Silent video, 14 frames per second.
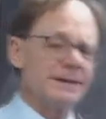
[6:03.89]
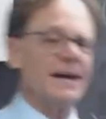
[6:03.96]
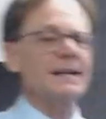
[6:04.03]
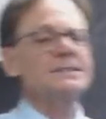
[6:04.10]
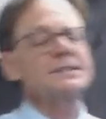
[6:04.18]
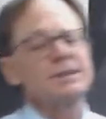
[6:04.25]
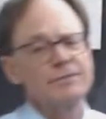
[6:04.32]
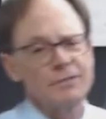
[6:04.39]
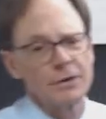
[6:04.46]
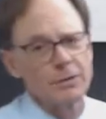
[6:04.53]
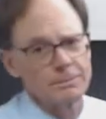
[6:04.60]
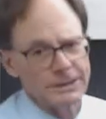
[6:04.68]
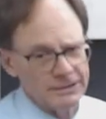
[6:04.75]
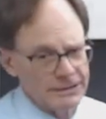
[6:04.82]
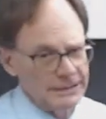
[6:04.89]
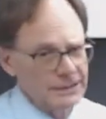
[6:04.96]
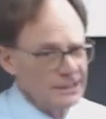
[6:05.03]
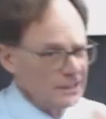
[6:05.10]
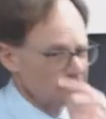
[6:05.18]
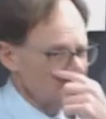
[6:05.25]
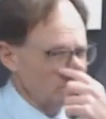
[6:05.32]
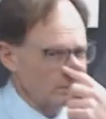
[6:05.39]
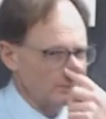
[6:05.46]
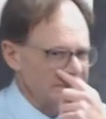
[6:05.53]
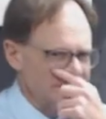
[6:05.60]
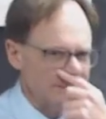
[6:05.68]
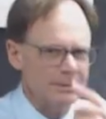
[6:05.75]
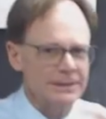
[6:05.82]
That's the full period. So we
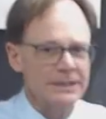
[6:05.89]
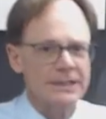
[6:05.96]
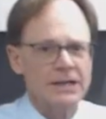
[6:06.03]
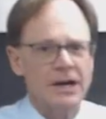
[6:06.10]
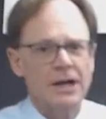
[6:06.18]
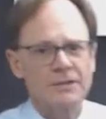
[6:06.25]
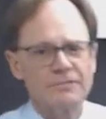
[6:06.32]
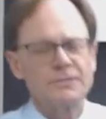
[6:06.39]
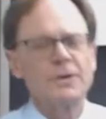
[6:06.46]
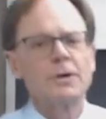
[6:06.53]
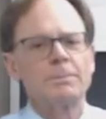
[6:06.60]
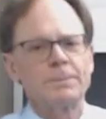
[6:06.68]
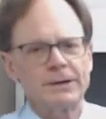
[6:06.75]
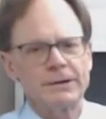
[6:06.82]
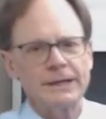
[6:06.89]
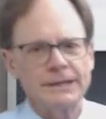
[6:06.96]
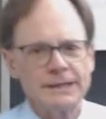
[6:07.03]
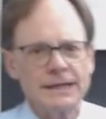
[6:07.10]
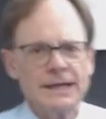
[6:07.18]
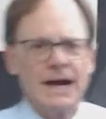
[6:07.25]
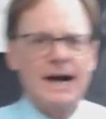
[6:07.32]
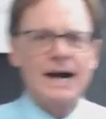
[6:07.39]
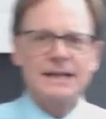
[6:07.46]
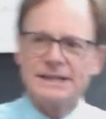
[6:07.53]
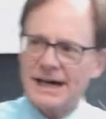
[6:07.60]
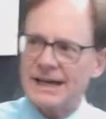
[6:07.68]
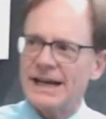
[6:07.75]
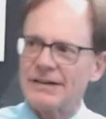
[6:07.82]
would typically call the full period uh,
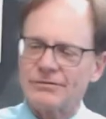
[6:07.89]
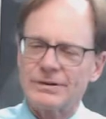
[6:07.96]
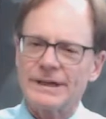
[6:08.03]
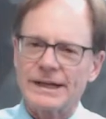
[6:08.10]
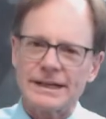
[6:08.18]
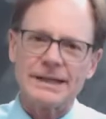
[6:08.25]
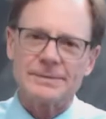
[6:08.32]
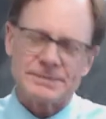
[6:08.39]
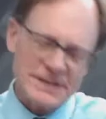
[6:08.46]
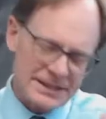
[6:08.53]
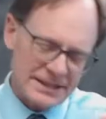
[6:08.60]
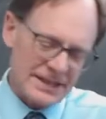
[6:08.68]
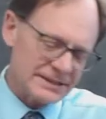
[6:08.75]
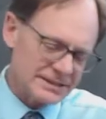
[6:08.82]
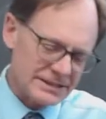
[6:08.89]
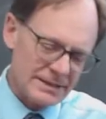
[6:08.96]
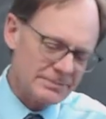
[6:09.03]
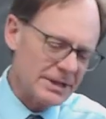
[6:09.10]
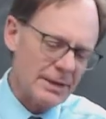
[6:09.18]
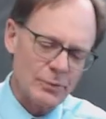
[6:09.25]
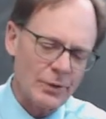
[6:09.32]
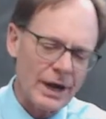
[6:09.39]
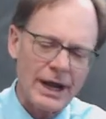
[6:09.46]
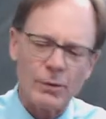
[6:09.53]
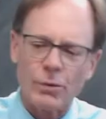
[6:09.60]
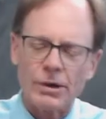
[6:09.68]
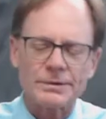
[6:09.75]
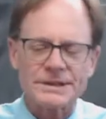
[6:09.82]
not every eclipse. And, and sometimes when I
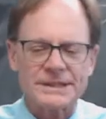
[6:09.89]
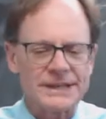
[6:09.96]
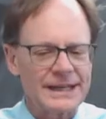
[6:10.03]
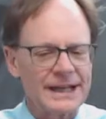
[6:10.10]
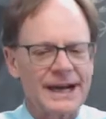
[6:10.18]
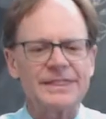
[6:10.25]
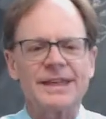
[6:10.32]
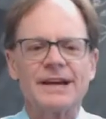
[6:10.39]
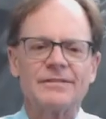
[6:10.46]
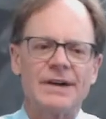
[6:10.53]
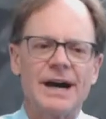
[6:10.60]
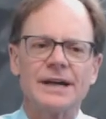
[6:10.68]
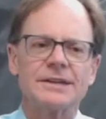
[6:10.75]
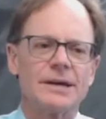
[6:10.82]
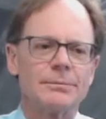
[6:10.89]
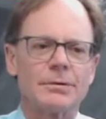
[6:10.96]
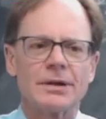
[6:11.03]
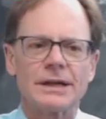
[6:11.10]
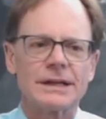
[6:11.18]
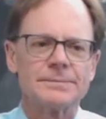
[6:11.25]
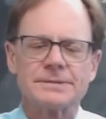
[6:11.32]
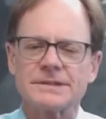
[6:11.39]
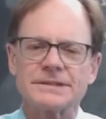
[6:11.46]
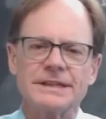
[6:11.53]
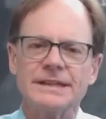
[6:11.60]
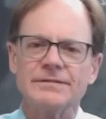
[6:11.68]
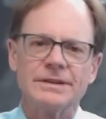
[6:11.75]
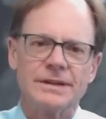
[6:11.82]
work with the data, I think of odd number eclipses
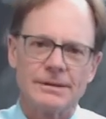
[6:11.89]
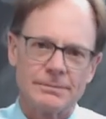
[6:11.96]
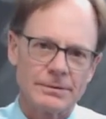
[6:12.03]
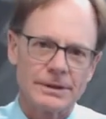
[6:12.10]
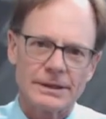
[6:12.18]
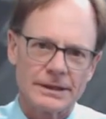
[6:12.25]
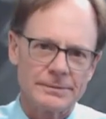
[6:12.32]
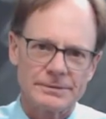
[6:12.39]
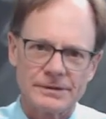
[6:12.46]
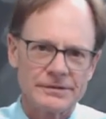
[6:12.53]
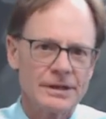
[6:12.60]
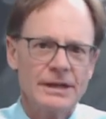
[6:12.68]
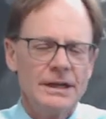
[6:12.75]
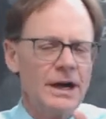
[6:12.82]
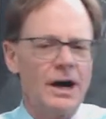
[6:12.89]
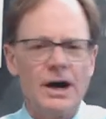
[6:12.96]
and even number eclipses.